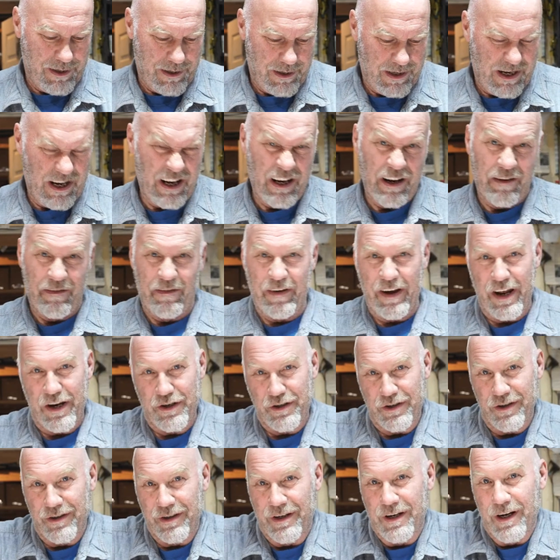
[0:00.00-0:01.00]

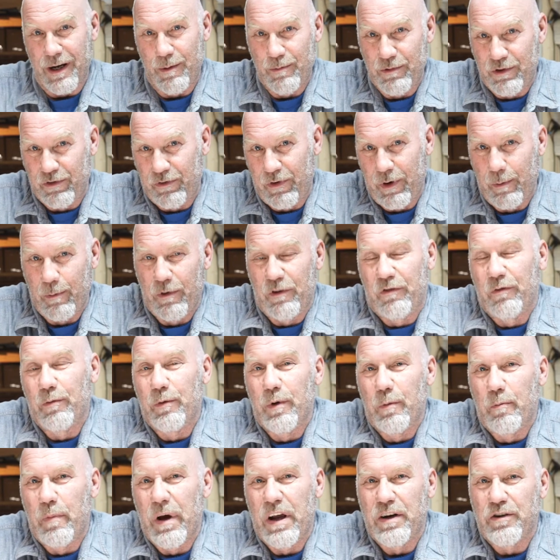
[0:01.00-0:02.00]
innovation comes from, is from
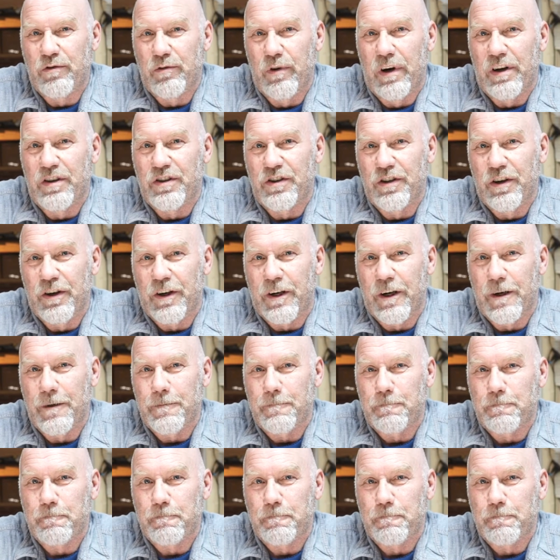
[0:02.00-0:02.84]
the bench rest circuit.